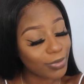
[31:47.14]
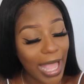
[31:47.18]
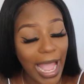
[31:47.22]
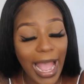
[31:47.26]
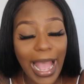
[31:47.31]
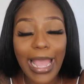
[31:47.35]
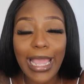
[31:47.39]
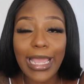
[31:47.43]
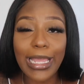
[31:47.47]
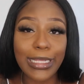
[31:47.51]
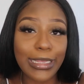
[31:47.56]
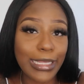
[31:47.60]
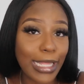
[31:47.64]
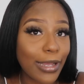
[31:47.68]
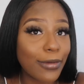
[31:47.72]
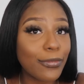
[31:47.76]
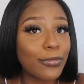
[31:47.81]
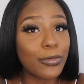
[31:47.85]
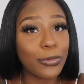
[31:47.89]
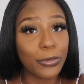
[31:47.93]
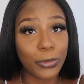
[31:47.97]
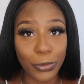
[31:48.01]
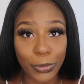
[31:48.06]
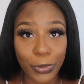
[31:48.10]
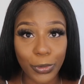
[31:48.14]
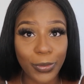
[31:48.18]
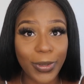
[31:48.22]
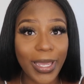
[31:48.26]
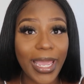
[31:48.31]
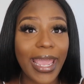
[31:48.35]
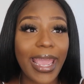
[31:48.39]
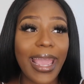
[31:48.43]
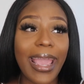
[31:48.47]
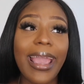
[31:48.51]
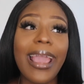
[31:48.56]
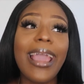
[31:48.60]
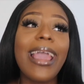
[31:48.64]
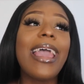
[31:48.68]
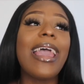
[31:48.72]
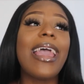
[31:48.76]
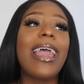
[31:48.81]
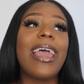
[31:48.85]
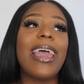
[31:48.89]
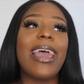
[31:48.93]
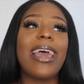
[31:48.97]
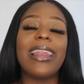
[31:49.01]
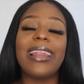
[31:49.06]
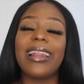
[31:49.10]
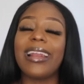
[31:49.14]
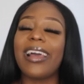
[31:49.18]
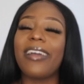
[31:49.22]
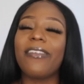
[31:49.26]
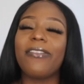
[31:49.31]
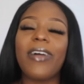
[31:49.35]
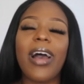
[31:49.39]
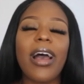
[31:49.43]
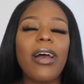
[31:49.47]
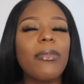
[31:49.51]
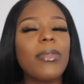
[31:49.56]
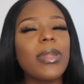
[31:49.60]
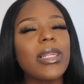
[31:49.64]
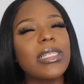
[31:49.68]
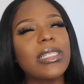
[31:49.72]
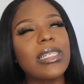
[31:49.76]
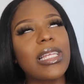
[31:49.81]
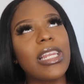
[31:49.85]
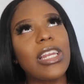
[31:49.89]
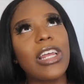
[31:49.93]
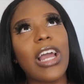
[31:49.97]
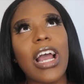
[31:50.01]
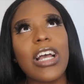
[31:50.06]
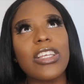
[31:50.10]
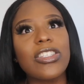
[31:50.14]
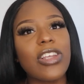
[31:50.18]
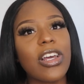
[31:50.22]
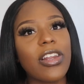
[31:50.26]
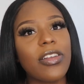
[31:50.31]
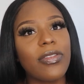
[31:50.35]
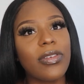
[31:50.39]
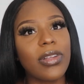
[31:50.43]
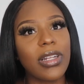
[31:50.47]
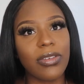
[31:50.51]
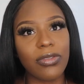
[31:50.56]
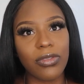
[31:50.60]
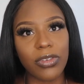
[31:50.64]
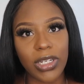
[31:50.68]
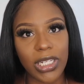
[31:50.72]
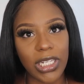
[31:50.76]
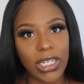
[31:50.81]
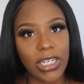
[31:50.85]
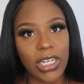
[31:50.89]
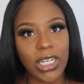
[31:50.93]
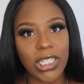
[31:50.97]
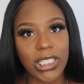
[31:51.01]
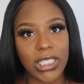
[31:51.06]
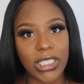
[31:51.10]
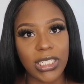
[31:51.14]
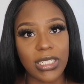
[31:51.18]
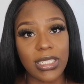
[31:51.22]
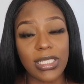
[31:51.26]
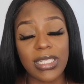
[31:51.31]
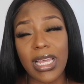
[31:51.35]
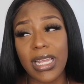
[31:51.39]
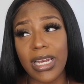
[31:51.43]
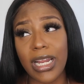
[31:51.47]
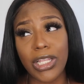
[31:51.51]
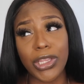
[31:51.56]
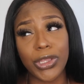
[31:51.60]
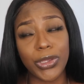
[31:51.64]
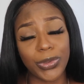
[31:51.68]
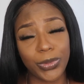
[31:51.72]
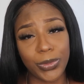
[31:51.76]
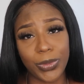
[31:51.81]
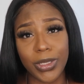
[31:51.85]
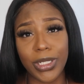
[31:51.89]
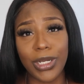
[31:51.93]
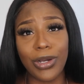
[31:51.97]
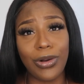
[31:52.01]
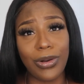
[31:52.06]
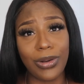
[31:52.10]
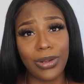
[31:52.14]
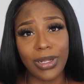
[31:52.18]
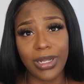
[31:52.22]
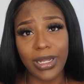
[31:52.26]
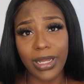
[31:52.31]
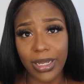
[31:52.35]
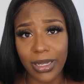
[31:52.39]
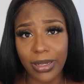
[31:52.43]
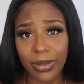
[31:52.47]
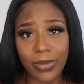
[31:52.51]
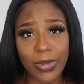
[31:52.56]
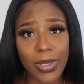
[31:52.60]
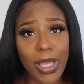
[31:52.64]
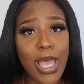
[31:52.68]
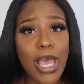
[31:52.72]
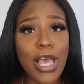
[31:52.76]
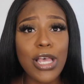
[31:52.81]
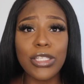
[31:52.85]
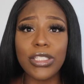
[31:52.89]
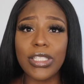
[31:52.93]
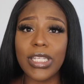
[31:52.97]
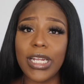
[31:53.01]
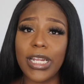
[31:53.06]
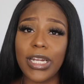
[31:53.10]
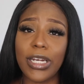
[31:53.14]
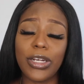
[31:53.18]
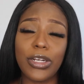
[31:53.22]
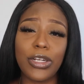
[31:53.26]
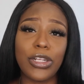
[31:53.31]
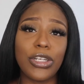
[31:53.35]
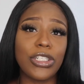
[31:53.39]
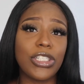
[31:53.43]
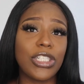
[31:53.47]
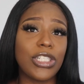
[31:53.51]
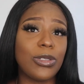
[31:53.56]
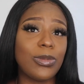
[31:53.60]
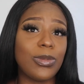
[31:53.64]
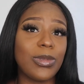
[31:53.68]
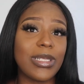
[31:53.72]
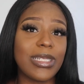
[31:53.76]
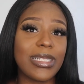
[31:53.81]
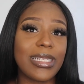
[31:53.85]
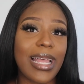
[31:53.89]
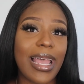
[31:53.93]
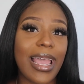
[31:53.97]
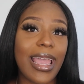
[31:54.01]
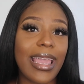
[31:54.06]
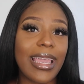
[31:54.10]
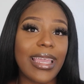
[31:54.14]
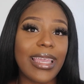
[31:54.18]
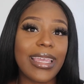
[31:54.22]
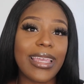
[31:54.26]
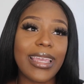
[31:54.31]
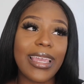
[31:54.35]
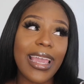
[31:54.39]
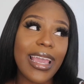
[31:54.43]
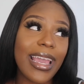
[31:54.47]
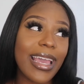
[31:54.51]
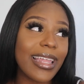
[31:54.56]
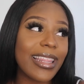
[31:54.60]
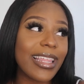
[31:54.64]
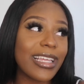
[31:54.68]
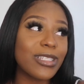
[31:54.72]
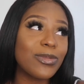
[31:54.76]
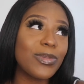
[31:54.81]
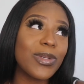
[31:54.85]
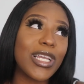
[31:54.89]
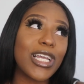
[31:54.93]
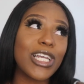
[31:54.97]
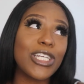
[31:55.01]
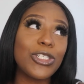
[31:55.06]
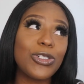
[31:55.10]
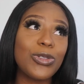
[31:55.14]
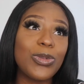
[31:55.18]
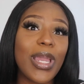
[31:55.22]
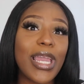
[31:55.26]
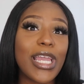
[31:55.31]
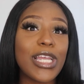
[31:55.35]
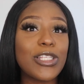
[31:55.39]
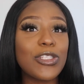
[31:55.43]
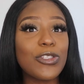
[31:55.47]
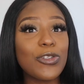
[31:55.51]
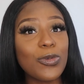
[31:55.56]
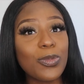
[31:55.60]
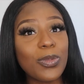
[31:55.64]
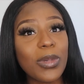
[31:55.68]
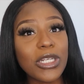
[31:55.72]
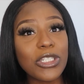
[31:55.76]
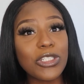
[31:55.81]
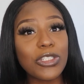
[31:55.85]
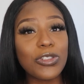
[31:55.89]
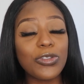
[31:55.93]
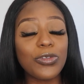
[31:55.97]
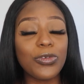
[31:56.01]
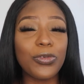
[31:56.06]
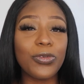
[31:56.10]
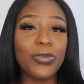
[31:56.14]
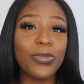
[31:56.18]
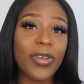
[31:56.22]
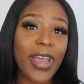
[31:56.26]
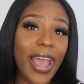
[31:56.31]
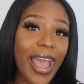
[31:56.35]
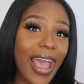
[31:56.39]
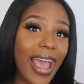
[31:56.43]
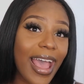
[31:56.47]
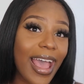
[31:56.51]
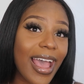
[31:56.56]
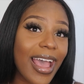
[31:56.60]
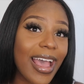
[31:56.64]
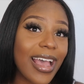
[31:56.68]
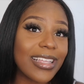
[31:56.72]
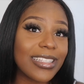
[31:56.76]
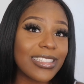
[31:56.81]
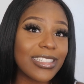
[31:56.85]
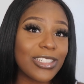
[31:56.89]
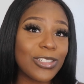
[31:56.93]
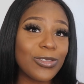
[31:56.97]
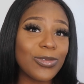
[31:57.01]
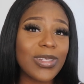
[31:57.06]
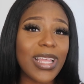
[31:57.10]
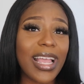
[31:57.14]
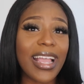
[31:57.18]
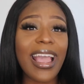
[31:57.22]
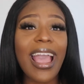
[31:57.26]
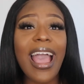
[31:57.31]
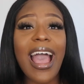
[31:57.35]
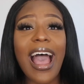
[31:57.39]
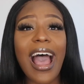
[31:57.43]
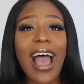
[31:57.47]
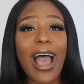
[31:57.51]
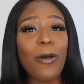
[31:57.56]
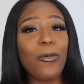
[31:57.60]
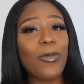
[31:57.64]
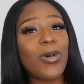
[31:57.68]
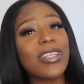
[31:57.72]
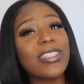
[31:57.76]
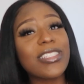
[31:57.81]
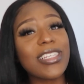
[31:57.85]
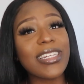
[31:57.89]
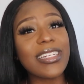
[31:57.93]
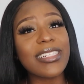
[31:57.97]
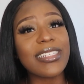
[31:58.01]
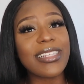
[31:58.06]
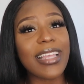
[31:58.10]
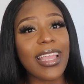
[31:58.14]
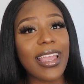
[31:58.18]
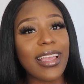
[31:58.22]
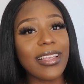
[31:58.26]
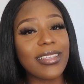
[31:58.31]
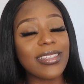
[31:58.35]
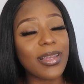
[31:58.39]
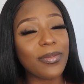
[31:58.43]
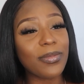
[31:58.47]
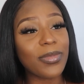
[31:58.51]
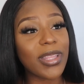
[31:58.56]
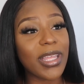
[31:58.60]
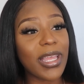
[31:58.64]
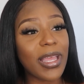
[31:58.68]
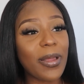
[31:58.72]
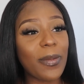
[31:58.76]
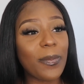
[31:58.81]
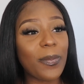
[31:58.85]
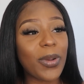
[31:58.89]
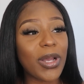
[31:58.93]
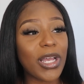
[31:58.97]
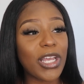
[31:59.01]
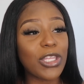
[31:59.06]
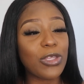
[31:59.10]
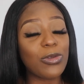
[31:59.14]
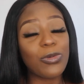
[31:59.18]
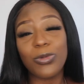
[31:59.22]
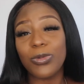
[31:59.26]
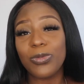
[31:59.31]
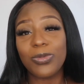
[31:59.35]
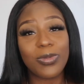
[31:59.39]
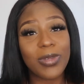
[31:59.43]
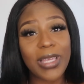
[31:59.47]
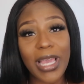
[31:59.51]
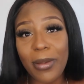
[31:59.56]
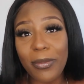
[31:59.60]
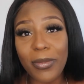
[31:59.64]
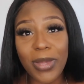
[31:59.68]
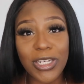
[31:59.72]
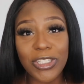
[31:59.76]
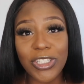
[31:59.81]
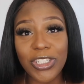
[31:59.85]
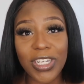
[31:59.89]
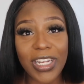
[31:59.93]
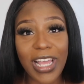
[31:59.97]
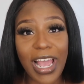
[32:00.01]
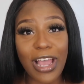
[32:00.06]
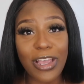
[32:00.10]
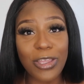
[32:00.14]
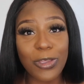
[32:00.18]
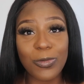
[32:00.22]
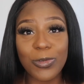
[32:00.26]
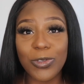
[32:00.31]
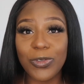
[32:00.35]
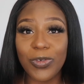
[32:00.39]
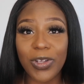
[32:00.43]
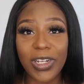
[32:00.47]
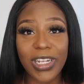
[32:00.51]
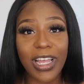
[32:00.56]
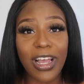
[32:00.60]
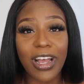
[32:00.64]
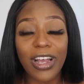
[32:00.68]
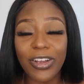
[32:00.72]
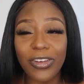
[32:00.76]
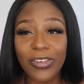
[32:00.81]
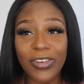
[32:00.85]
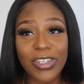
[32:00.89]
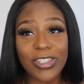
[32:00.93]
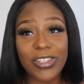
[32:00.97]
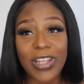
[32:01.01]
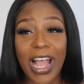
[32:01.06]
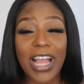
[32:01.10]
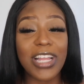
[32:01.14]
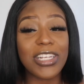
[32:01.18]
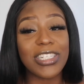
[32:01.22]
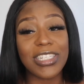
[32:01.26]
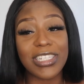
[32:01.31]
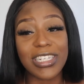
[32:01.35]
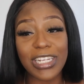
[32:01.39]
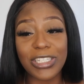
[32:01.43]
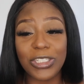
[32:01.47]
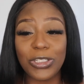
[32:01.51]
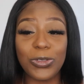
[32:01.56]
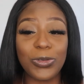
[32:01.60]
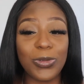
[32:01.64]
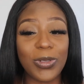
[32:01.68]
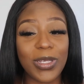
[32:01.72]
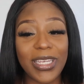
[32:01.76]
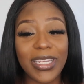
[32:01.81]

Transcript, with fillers: I ate that food, okay? And then like five minutes later, I started feeling really nauseous and I threw it all up. So the nurse, she was like, yeah, that's because you ate too much too fast. And she was like, I was gonna say something, but you kept mentioning how you was really hungry, so I just let you